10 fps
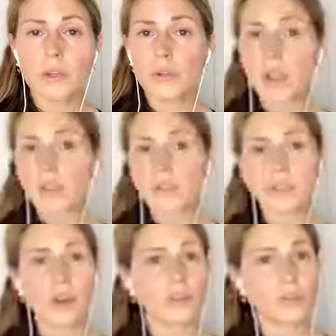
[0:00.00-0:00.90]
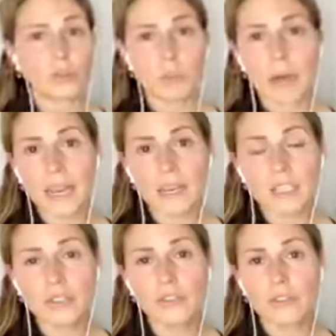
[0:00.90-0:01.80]
you can deduct those
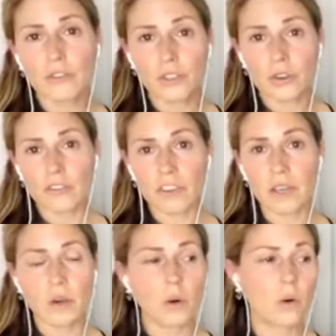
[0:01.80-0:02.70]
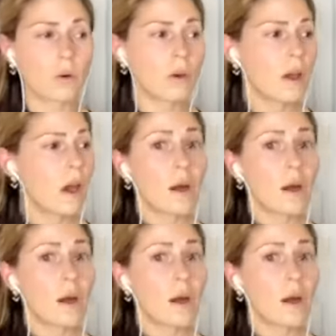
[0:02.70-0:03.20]
mileage for your vehicle,